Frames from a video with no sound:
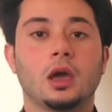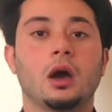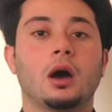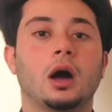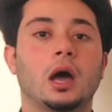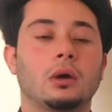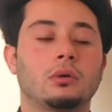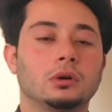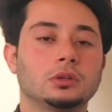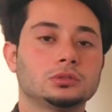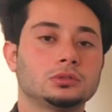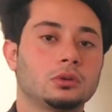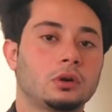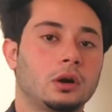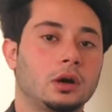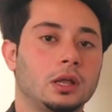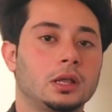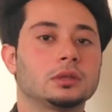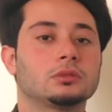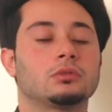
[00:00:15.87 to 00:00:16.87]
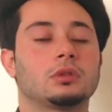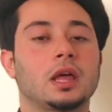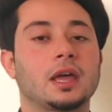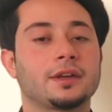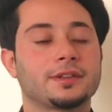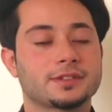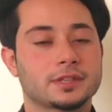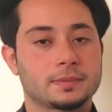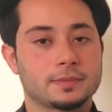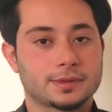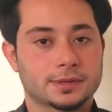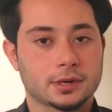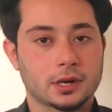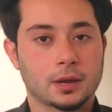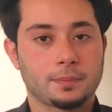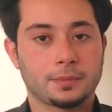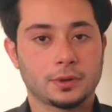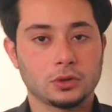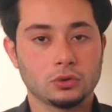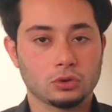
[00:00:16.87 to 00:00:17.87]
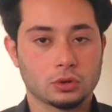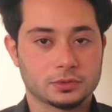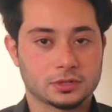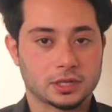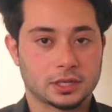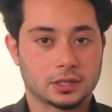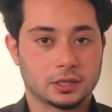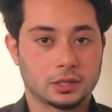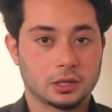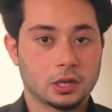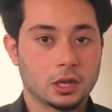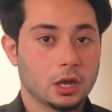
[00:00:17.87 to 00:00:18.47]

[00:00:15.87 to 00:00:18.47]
I want you all to like and subscribe my YouTube channel